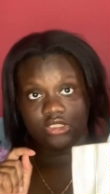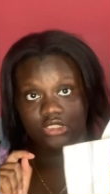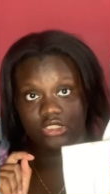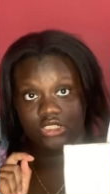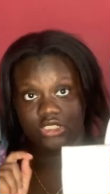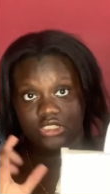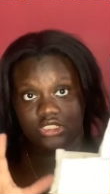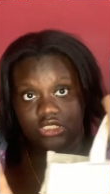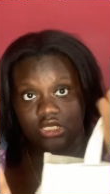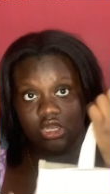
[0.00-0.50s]

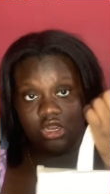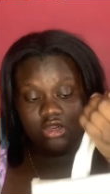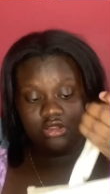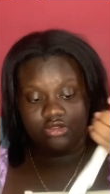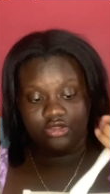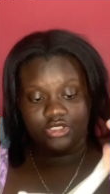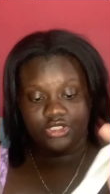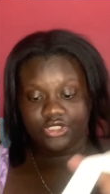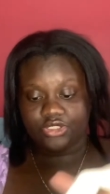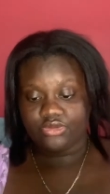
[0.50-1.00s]
these are
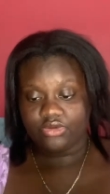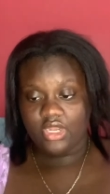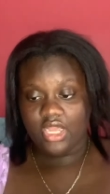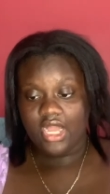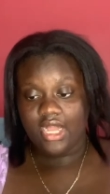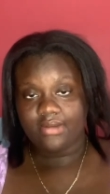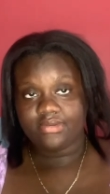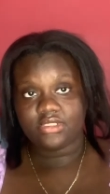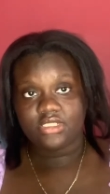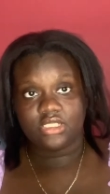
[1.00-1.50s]
the
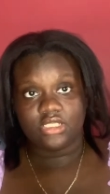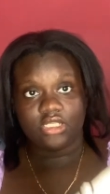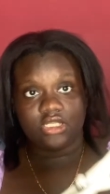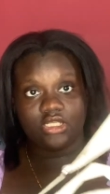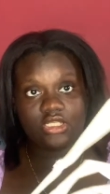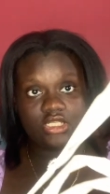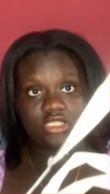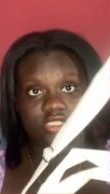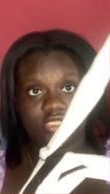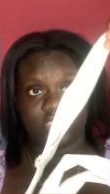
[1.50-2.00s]
straps and
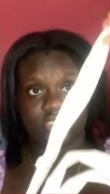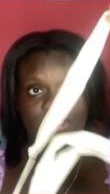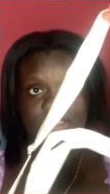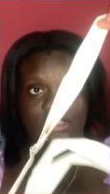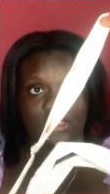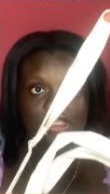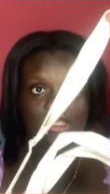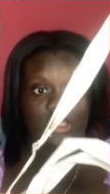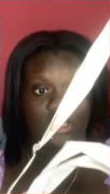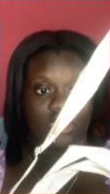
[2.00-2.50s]
then this is
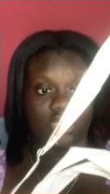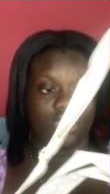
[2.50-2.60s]
the